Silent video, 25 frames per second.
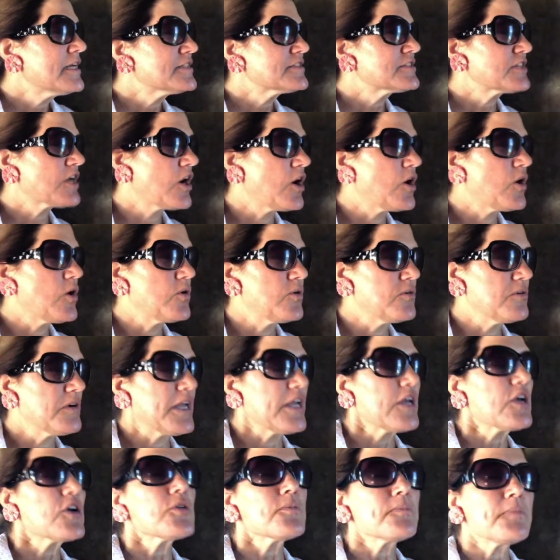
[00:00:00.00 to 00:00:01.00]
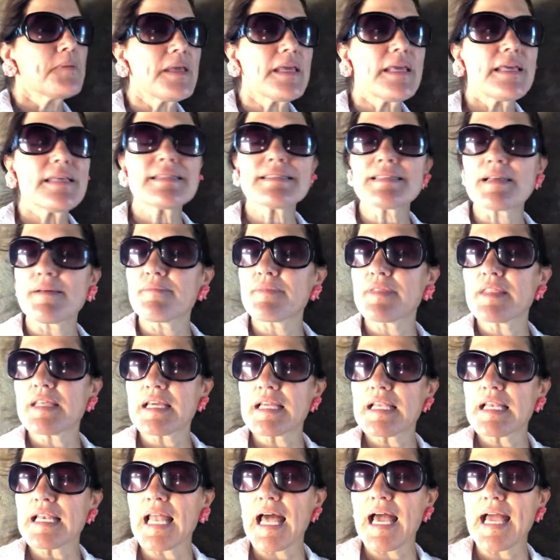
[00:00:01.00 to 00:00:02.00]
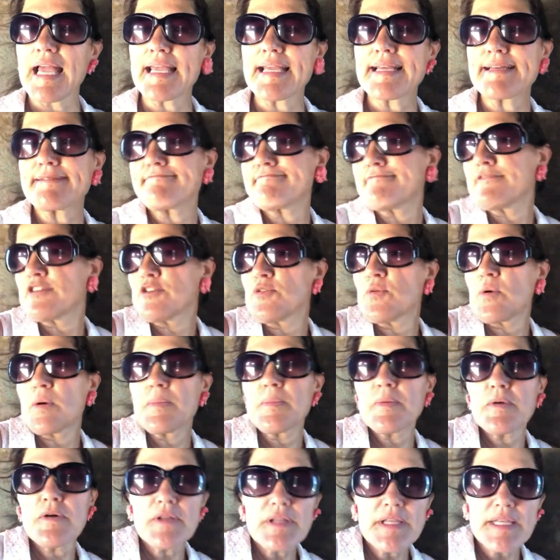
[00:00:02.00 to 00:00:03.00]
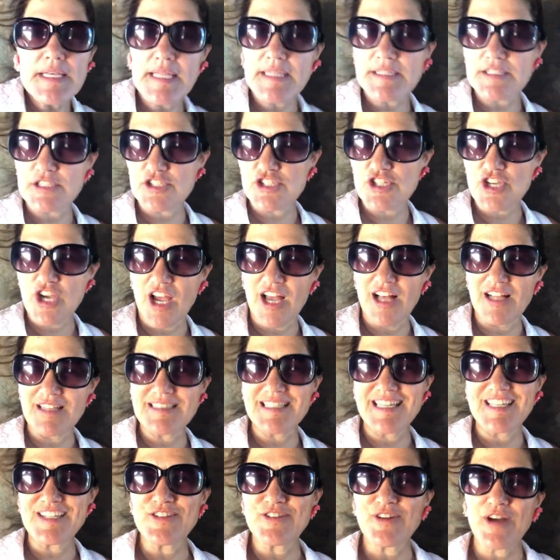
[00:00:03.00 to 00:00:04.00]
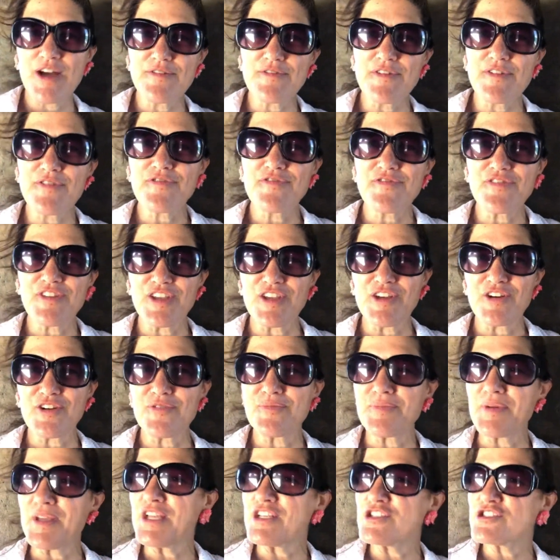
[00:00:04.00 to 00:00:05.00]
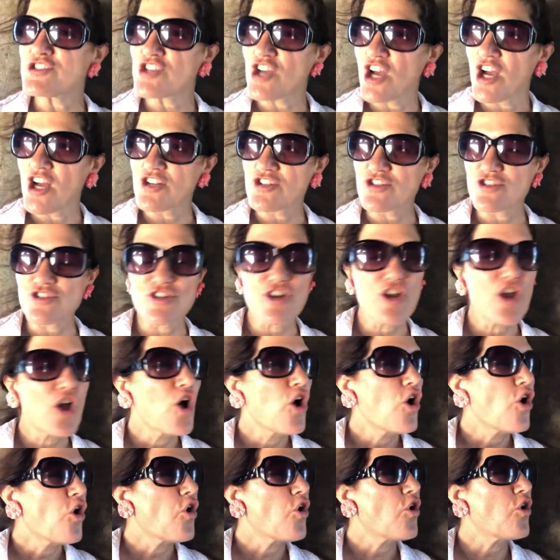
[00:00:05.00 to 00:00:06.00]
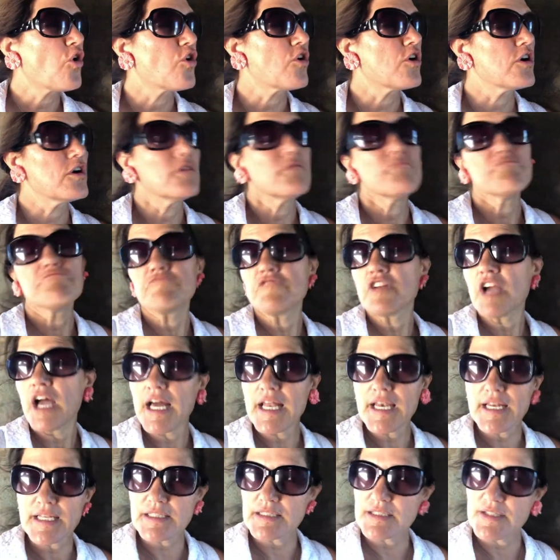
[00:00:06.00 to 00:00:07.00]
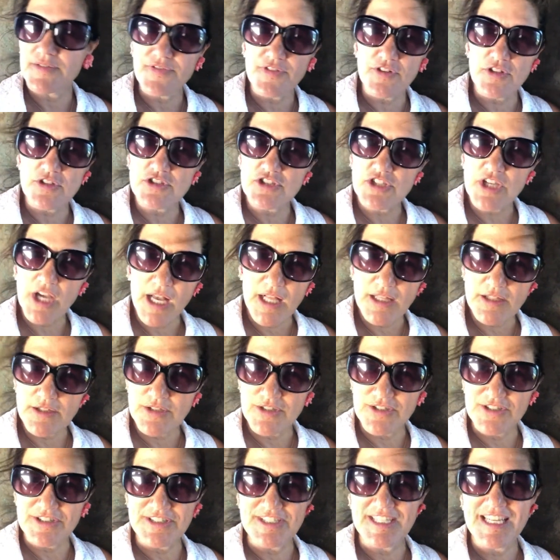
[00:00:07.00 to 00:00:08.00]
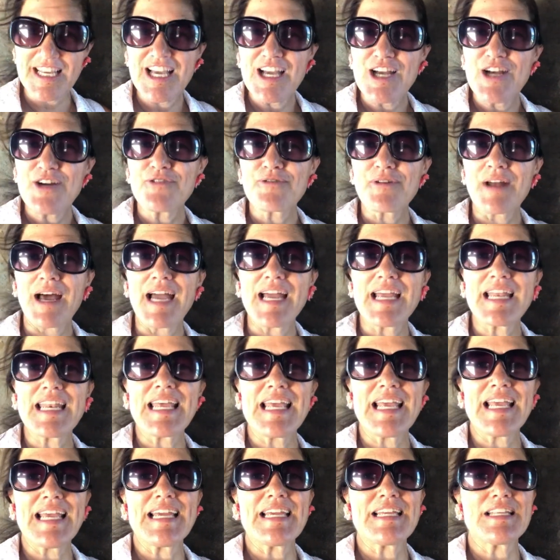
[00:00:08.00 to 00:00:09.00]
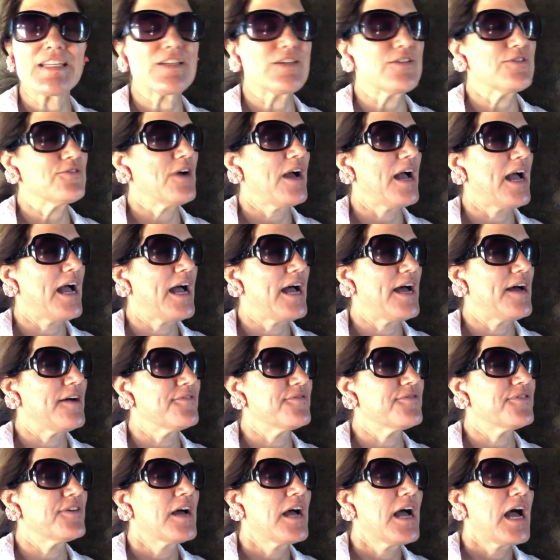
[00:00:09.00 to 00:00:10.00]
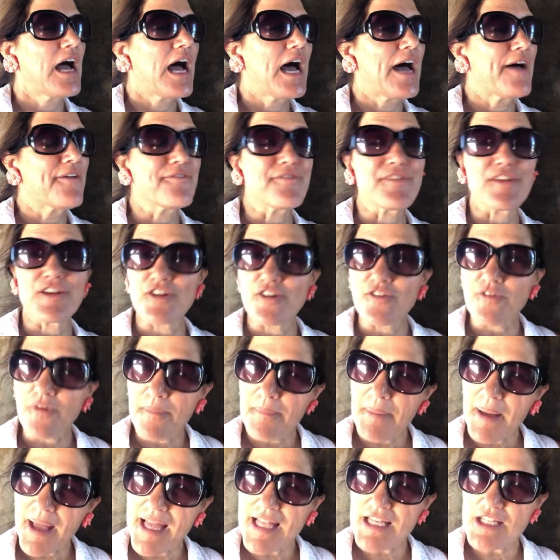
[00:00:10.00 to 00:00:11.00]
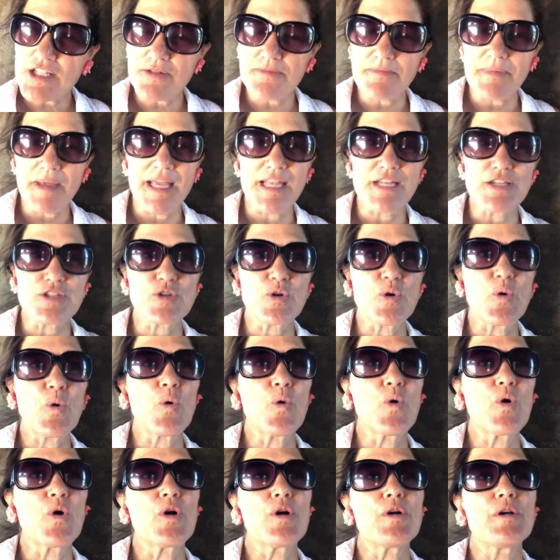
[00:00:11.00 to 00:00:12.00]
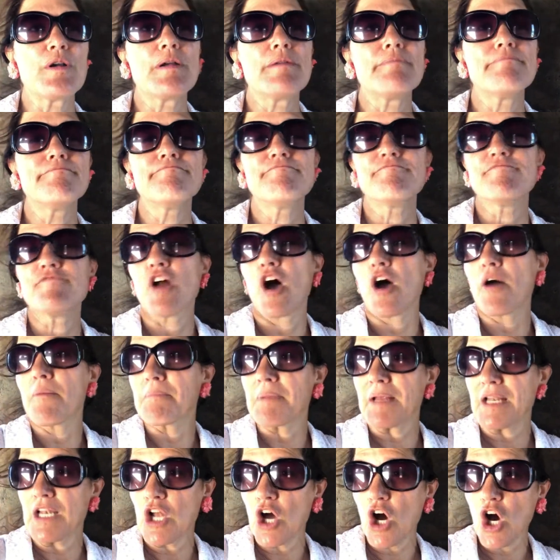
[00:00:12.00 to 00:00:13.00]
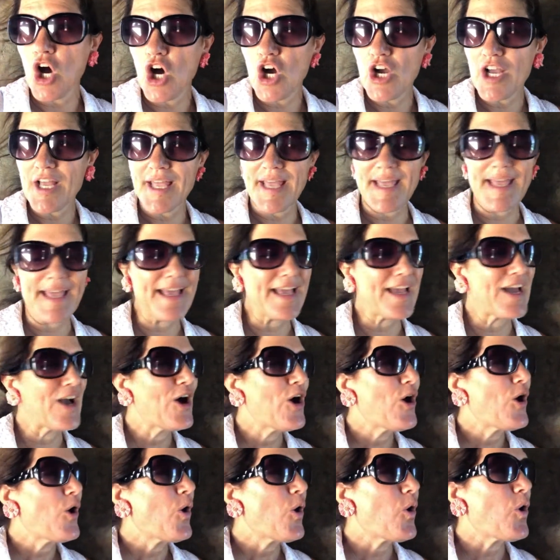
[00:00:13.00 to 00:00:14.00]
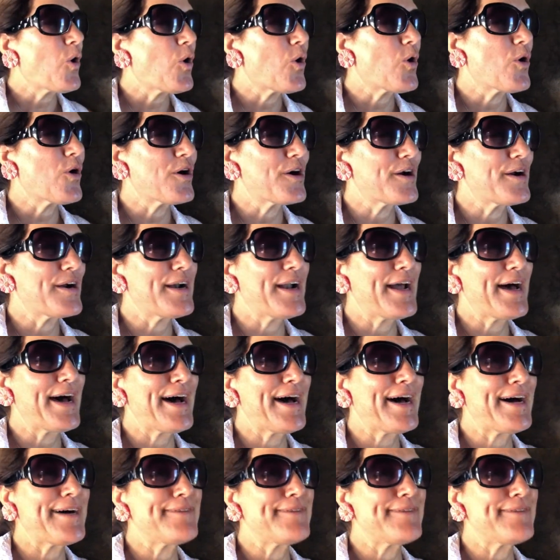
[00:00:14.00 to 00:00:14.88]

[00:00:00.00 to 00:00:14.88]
So it could be something like you were bullied as a child and you have a fear of being judged, or you had a difficult childhood, right? And you have a fear of abandonment or not belonging or